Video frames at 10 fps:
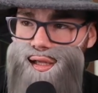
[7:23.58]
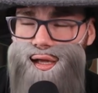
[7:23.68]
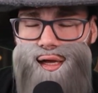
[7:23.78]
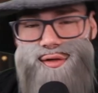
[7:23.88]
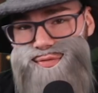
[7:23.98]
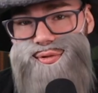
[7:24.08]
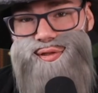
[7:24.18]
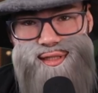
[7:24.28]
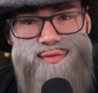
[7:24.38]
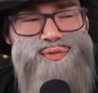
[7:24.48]
And for the
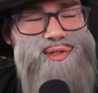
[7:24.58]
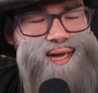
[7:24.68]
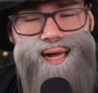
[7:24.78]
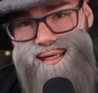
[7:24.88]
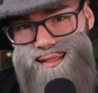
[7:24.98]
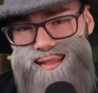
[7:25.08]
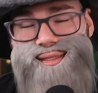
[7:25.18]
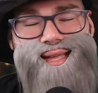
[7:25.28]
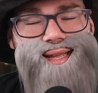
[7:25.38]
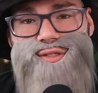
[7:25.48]
love of God,
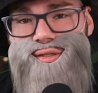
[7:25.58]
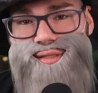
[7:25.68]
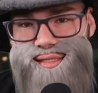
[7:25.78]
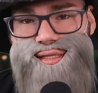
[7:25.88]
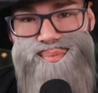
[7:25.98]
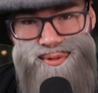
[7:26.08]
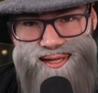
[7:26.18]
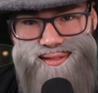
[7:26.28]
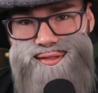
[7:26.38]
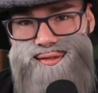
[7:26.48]
cancel Disney
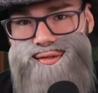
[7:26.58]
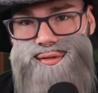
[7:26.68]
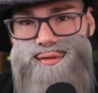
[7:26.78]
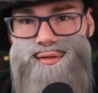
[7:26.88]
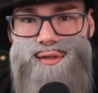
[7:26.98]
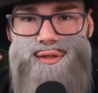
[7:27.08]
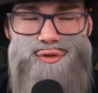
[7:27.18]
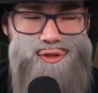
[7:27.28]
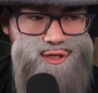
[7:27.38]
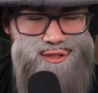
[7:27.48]
Plus. You
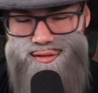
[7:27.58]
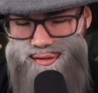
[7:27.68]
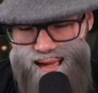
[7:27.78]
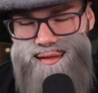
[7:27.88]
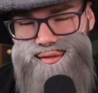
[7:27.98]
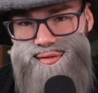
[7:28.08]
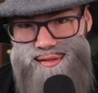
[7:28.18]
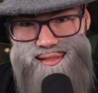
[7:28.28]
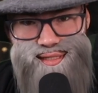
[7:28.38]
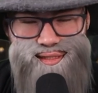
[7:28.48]
should just cancel
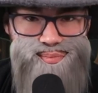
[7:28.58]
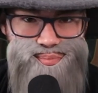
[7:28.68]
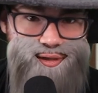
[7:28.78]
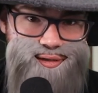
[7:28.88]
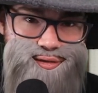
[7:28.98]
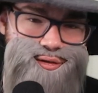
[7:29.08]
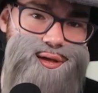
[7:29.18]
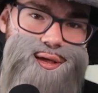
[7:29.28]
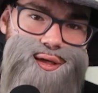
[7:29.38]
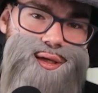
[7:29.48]
the Disney Plus.
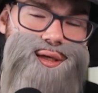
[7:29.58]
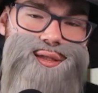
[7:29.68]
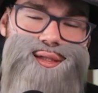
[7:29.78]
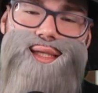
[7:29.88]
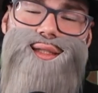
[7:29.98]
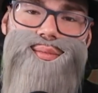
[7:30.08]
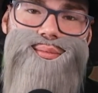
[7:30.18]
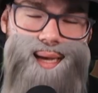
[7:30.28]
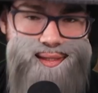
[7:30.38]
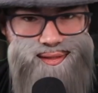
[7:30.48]
Send a
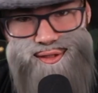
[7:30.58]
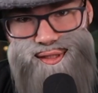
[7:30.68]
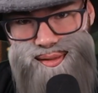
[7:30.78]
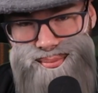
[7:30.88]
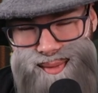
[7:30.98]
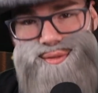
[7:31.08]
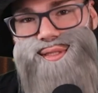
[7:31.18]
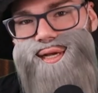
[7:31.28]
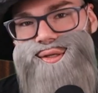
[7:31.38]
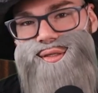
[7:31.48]
message to the Mouse
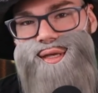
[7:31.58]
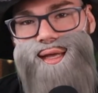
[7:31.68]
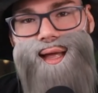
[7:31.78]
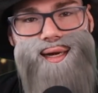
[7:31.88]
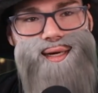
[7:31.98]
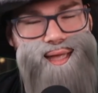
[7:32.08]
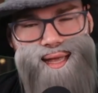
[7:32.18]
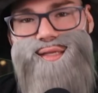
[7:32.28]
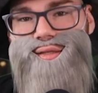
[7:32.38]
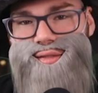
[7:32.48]
House and
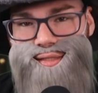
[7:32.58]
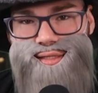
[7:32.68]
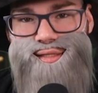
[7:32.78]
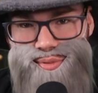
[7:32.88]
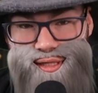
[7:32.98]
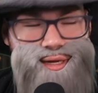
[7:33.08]
cancel Disney Plus.